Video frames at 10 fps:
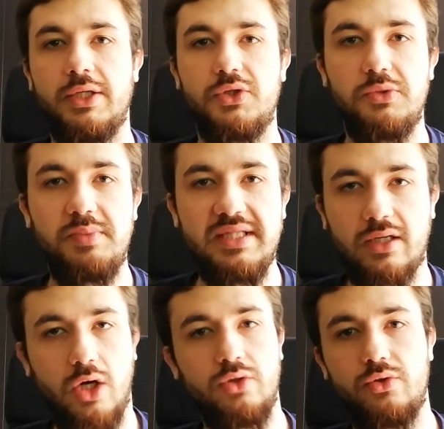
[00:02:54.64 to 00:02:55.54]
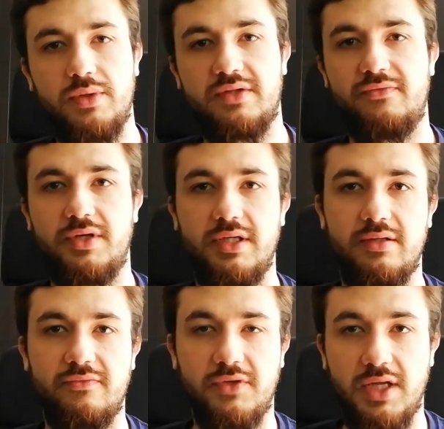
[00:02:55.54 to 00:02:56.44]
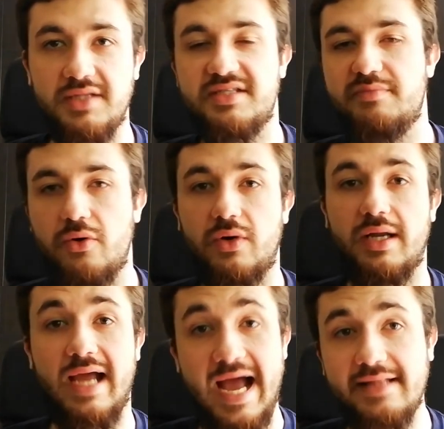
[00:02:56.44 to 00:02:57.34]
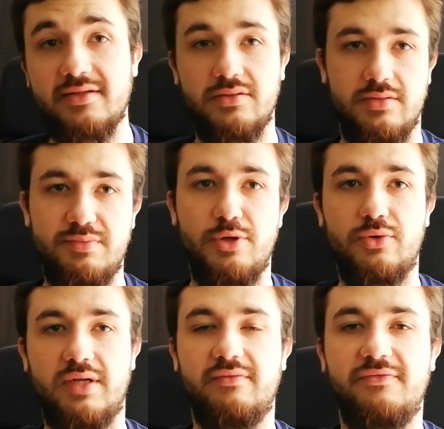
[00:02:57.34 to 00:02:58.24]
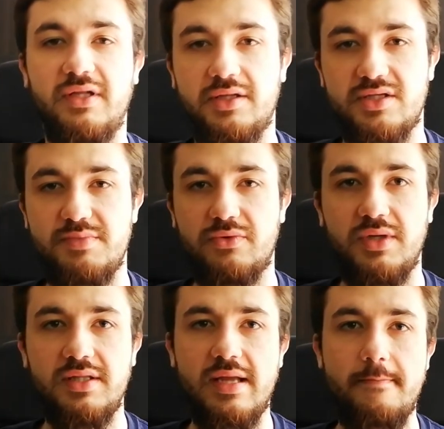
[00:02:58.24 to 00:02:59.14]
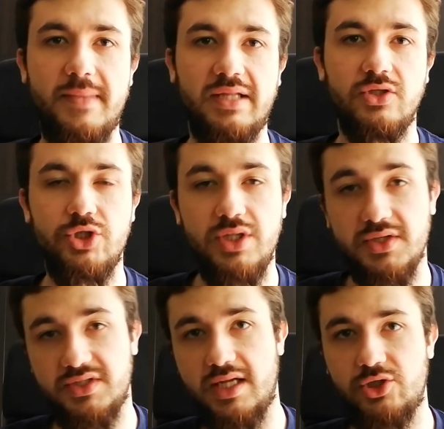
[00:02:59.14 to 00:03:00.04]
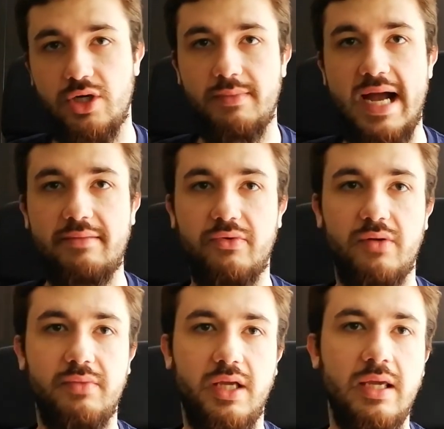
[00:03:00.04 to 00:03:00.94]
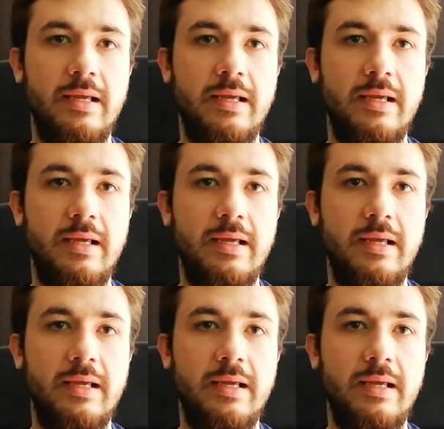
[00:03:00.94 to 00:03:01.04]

to be the conduit for the unspoken and spoken feelings between them, and she does that job admirably.